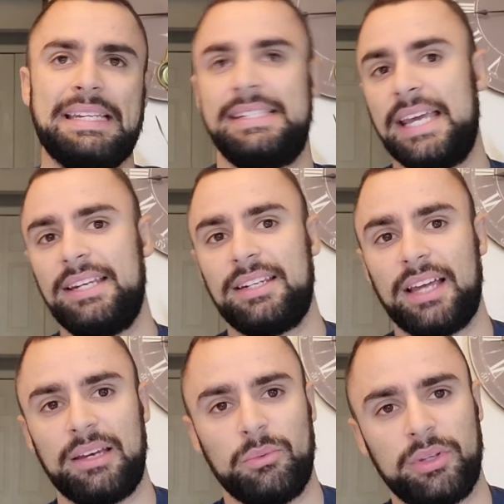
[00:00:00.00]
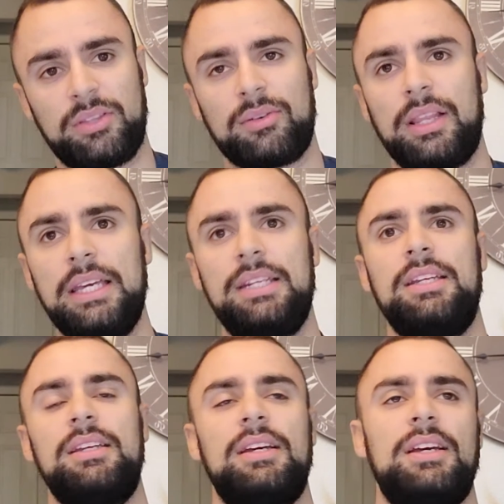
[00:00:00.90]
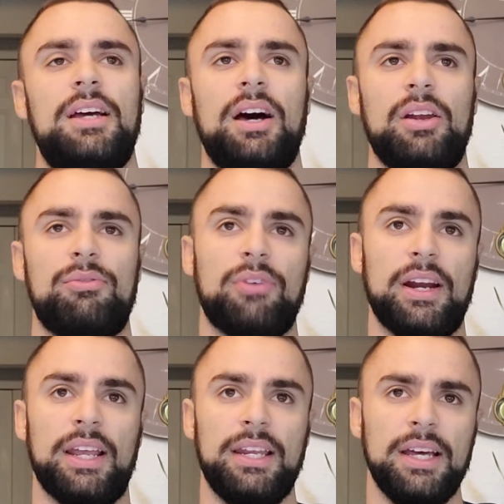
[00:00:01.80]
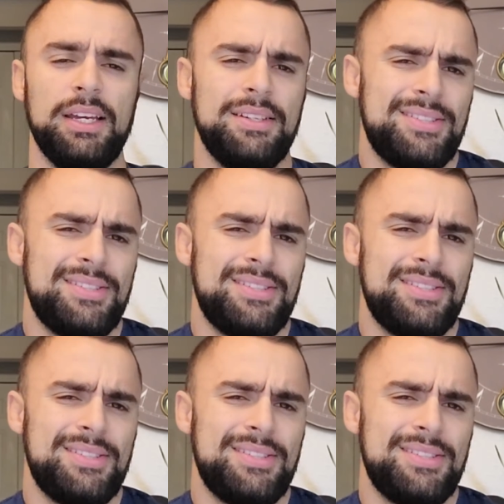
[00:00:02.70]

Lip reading: date night with your lady on a Friday night,